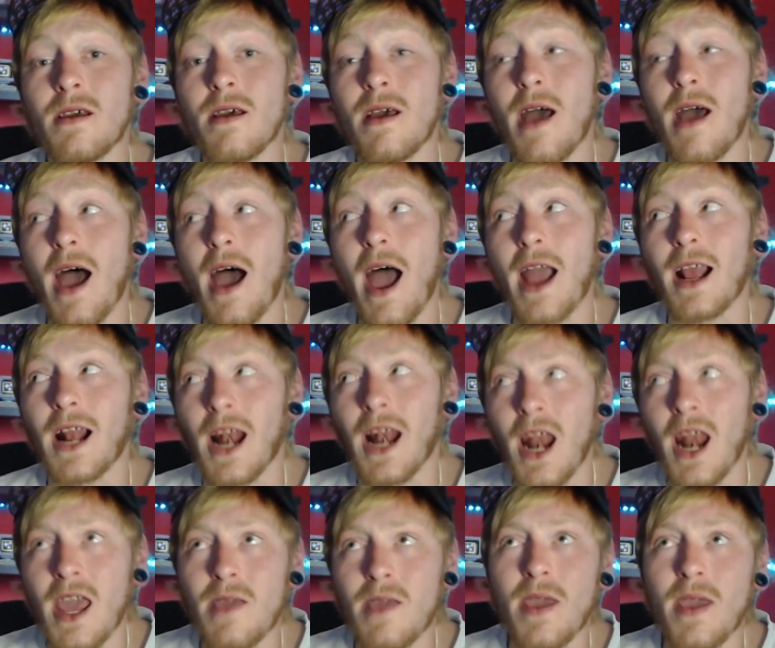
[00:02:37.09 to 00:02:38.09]
and
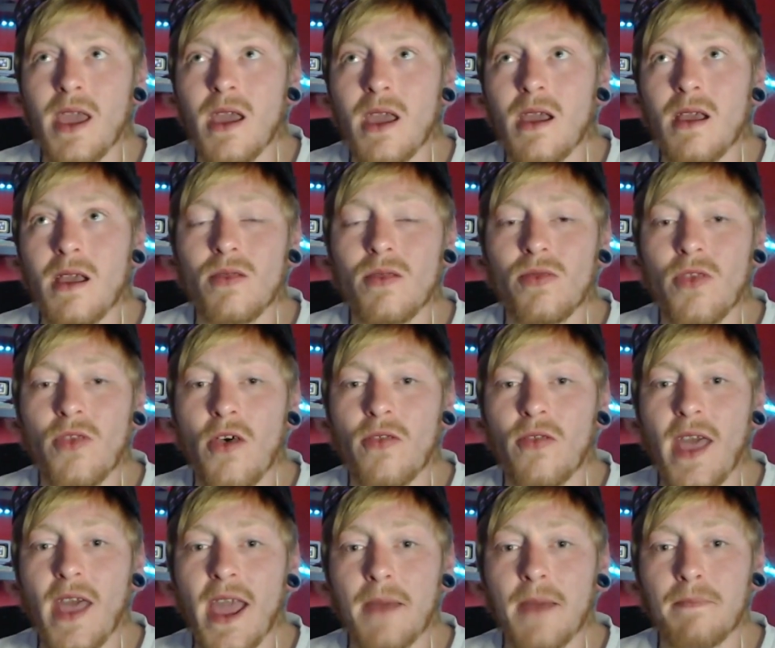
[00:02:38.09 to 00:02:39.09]
claiming that
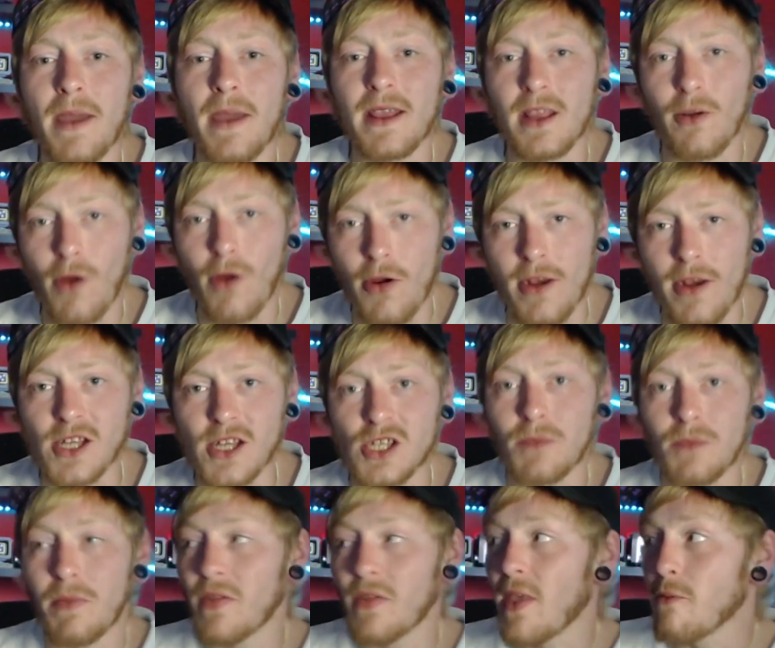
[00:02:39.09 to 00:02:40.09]
they had made their own engine,
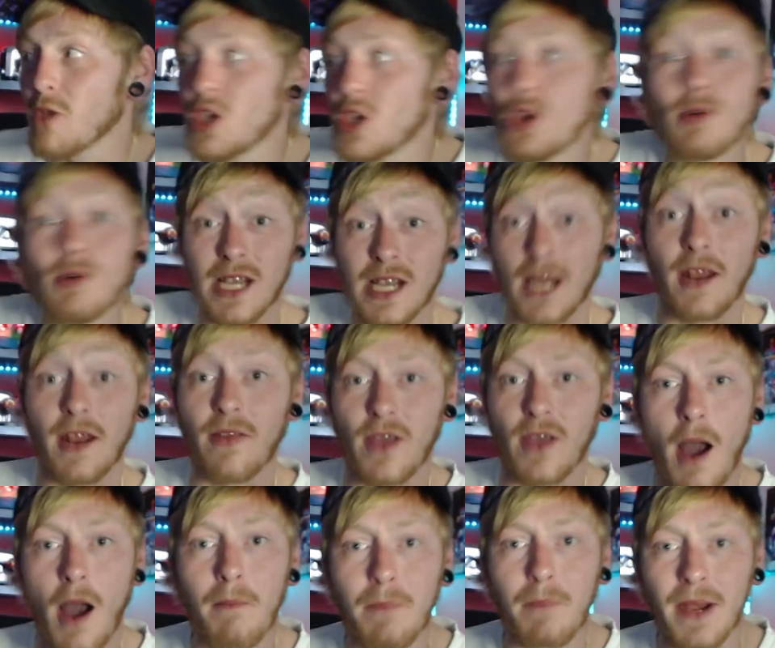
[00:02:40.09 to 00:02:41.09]
but they were using another
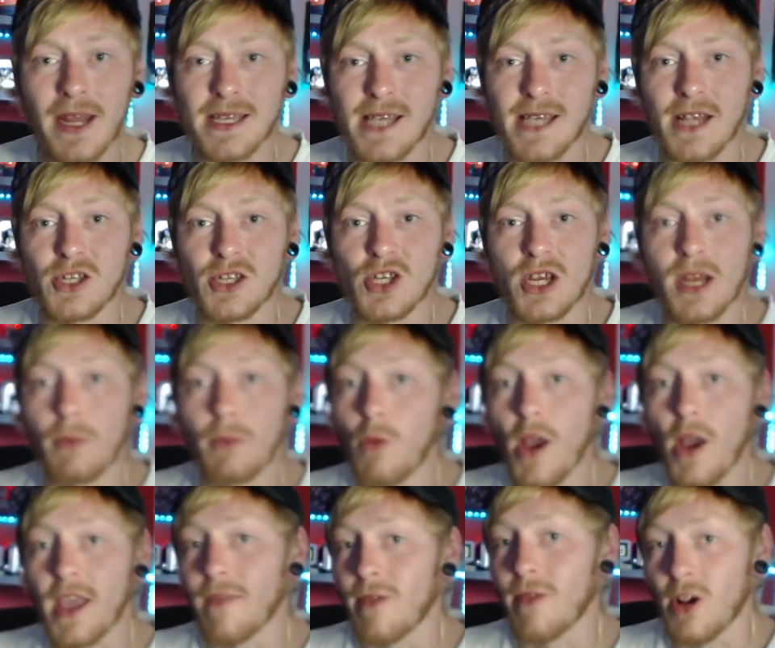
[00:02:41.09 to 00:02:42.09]
company's engine and weren't
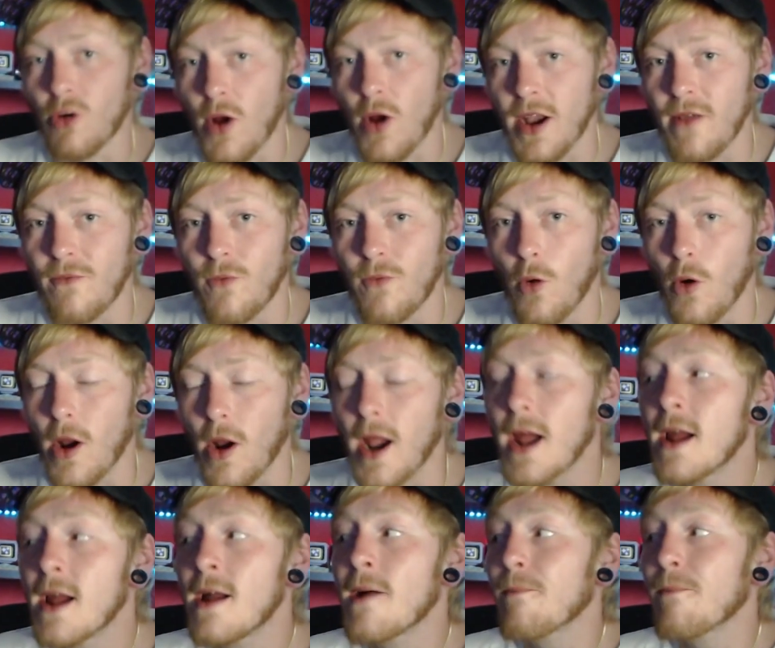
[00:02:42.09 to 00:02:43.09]
giving credit for it.
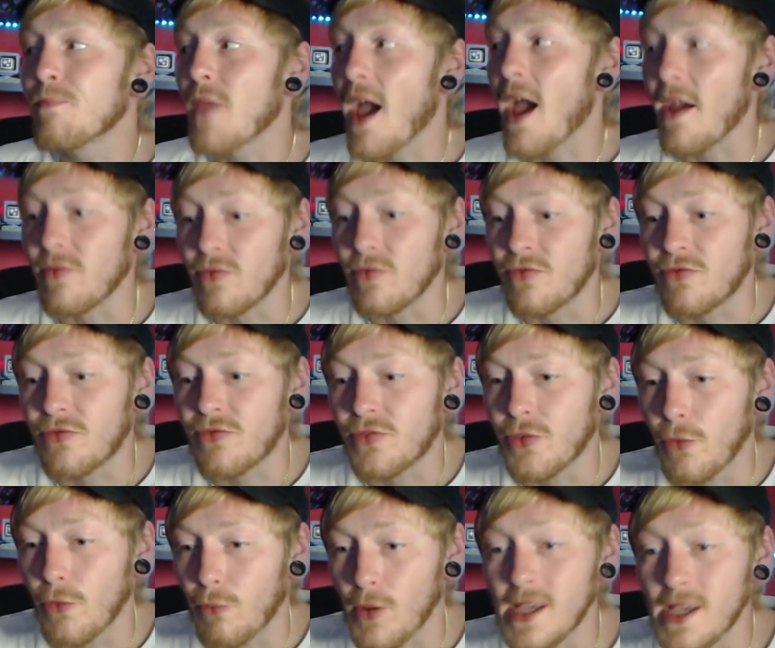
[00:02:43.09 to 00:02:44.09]
And the
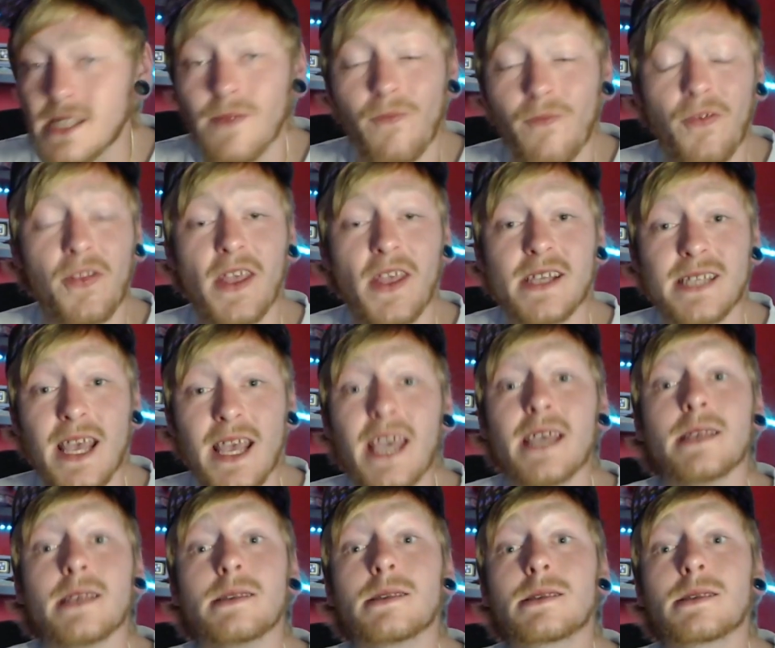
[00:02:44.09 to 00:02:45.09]
reason for this
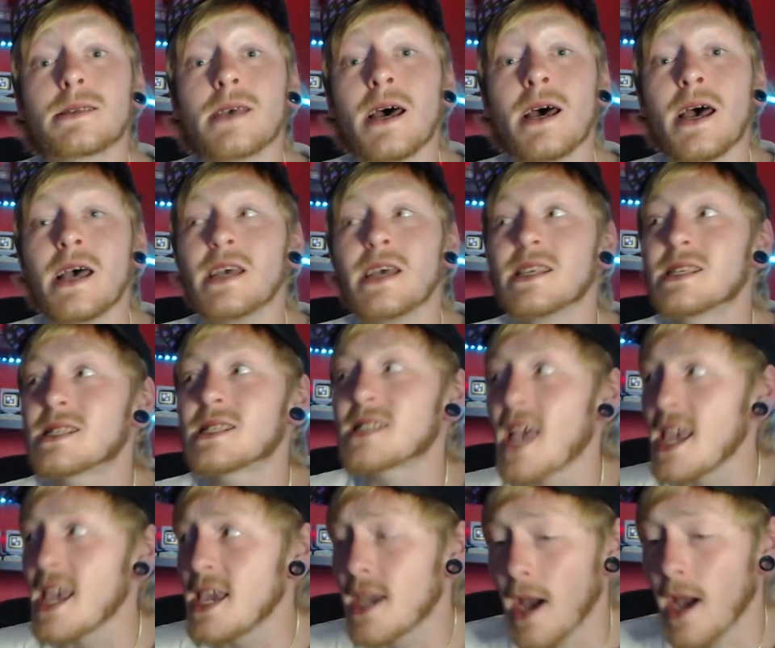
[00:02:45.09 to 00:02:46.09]
is
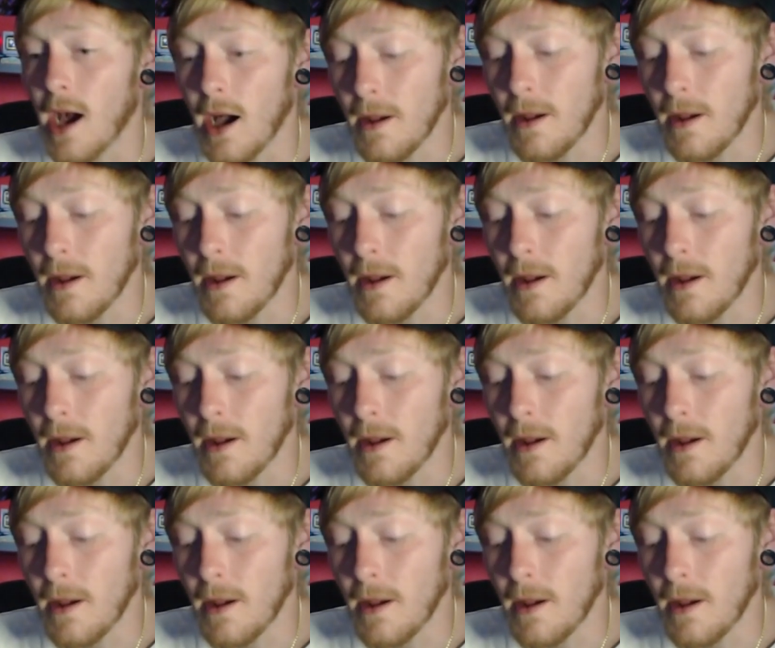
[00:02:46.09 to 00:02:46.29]
Sega,